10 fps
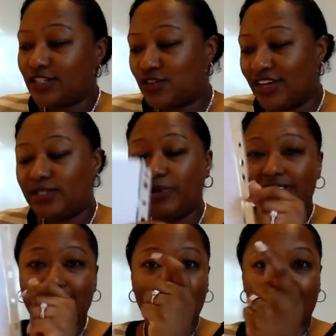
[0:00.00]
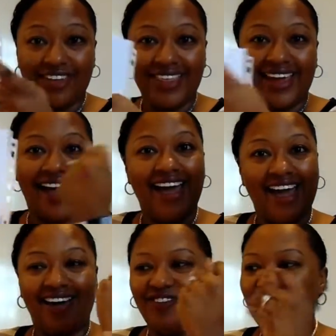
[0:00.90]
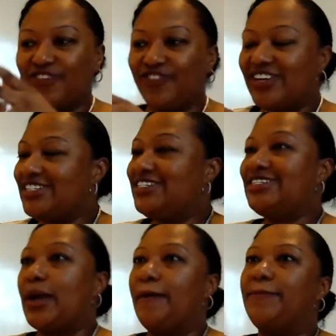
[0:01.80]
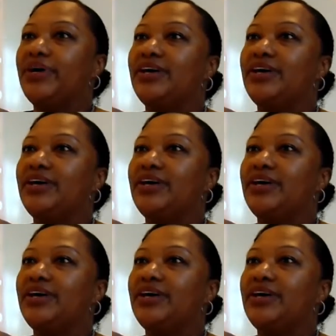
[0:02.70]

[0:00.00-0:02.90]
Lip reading: So that's basically everything I have for friendship.